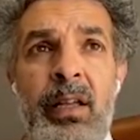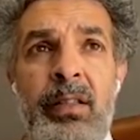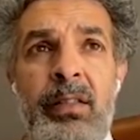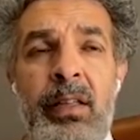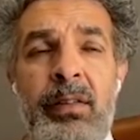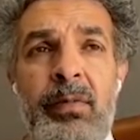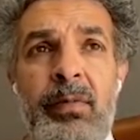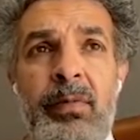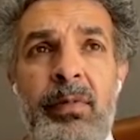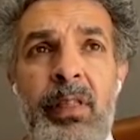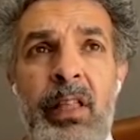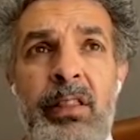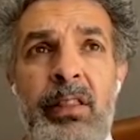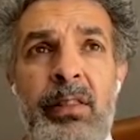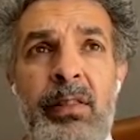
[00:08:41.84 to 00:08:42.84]

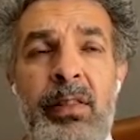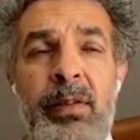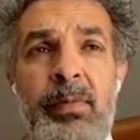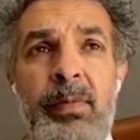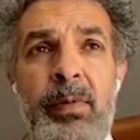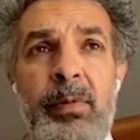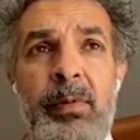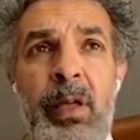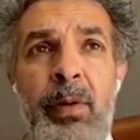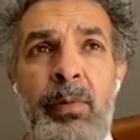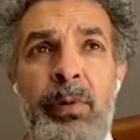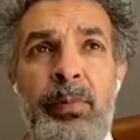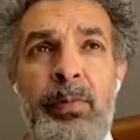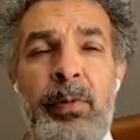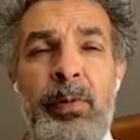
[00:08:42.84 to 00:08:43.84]
they
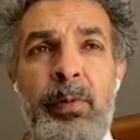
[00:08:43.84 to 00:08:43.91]
will,